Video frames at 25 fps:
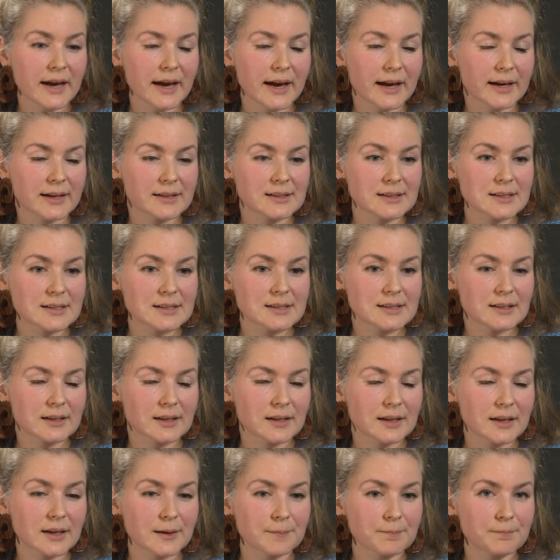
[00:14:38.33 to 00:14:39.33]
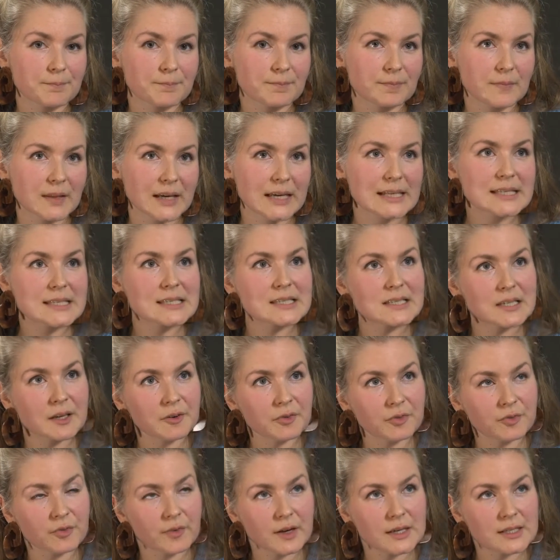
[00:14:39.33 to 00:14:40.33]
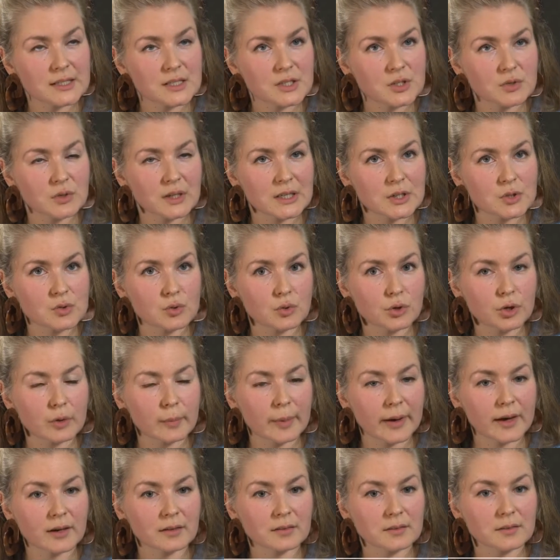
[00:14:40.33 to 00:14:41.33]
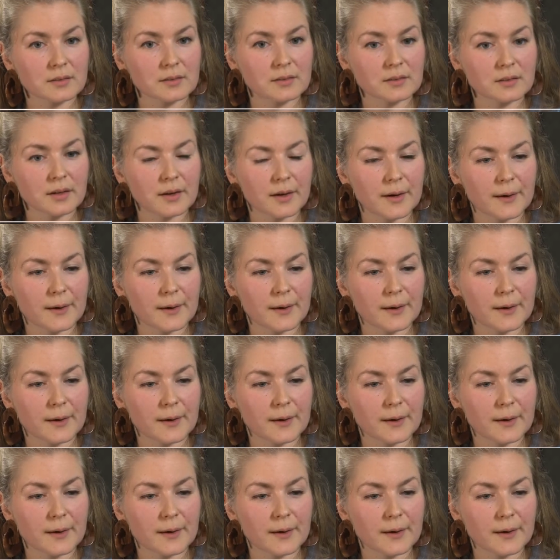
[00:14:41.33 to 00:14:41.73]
And it's different. You can talk about